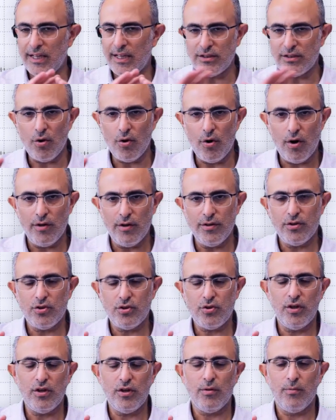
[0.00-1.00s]
That's all the
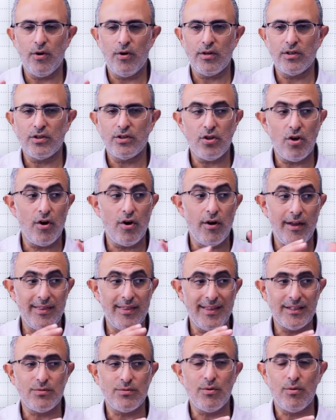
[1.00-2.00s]
trading the markets are,
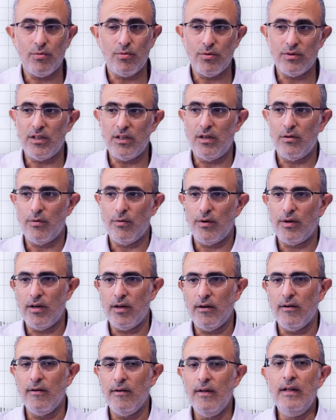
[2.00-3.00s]
and that's what we're seeing right
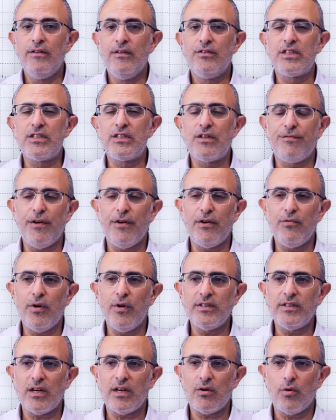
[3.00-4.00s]
here. This is Fred
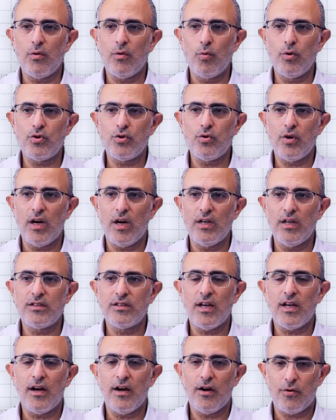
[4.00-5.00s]
Razak. I want to wish you
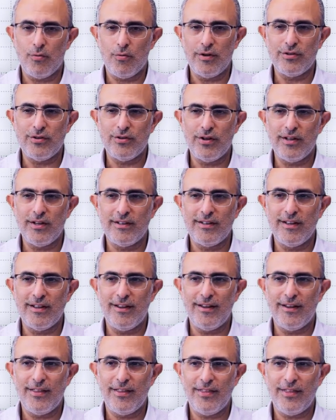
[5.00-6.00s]
guys a great trading
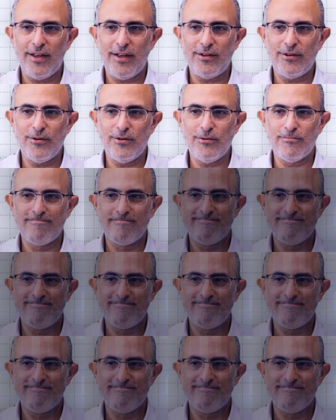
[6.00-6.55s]
day. Thank you.